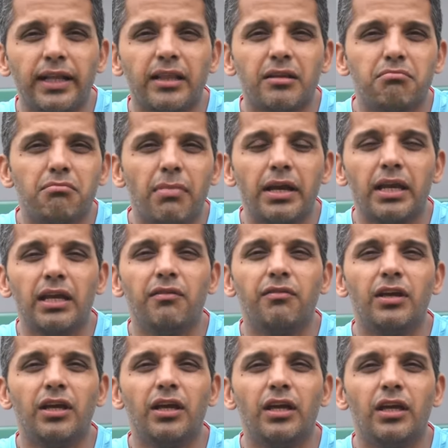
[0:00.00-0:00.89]
that the money
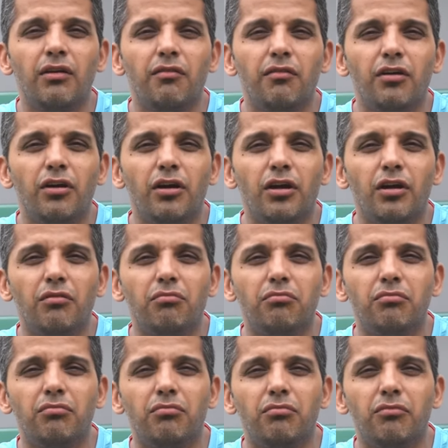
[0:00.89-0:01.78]
we
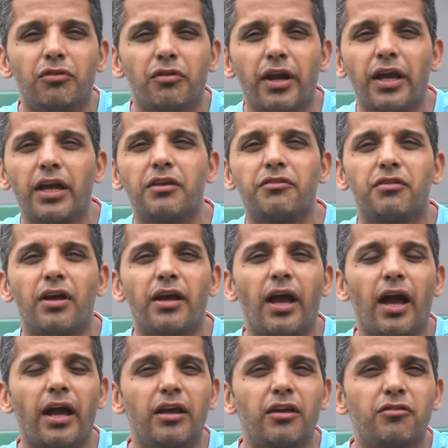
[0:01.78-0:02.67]
raised
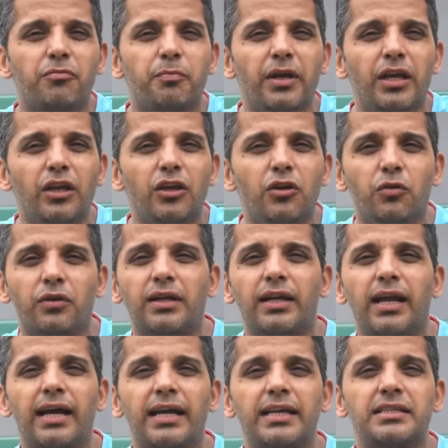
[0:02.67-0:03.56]
is being
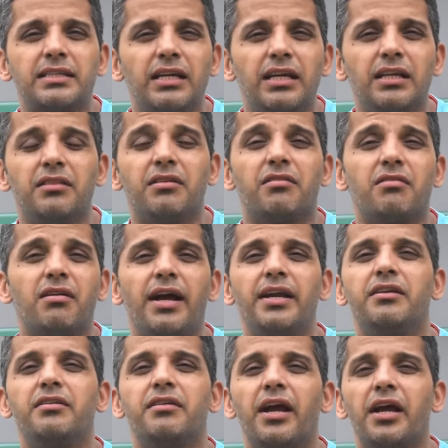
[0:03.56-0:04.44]
utilized in the
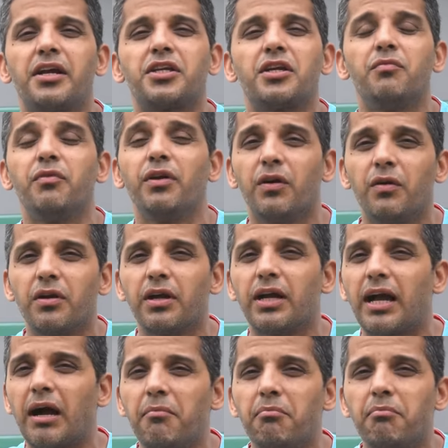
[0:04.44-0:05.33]
right direction. We're going
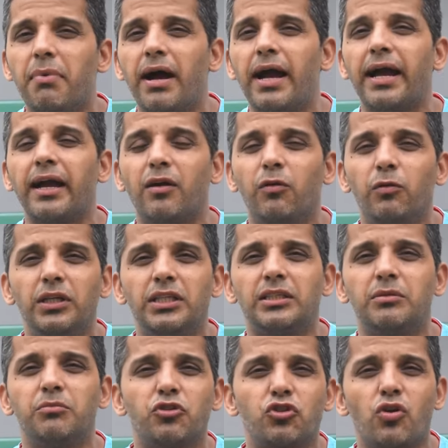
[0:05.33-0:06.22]
to come back with
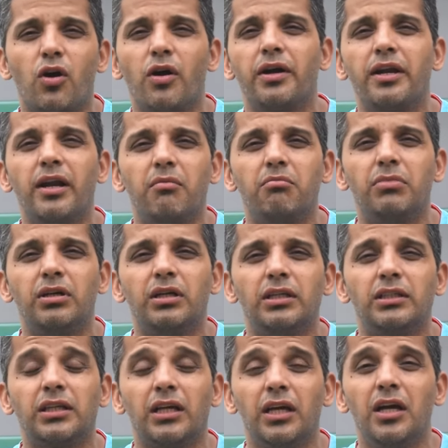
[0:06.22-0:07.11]
some stronger
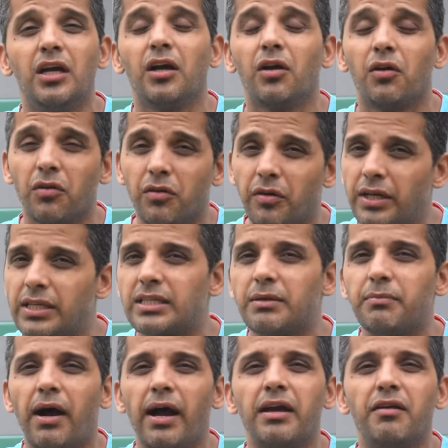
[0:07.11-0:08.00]
numbers, going to raise
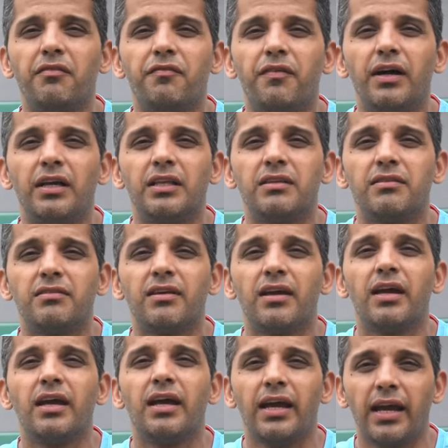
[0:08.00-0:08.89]
some higher funds,
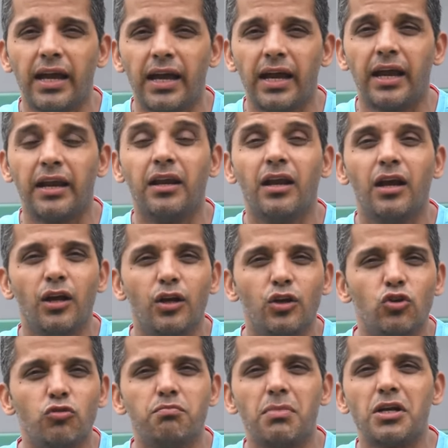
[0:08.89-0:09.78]
and
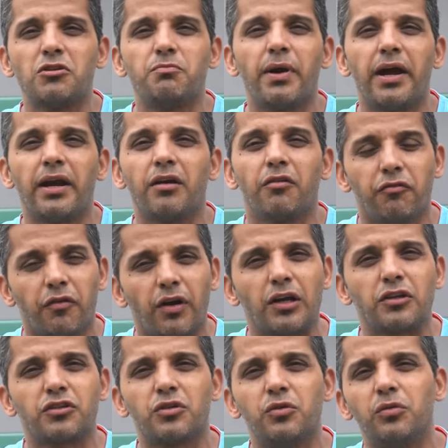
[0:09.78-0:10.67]
do much better for
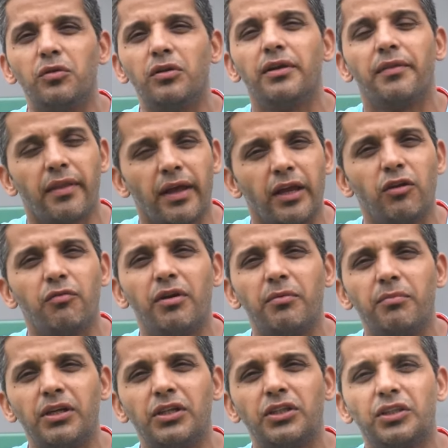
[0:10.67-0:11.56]
our school. Thank you
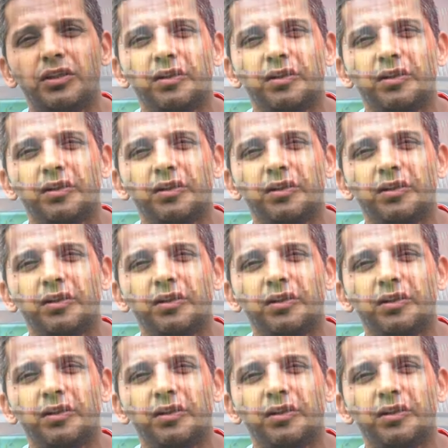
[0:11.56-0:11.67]
very much.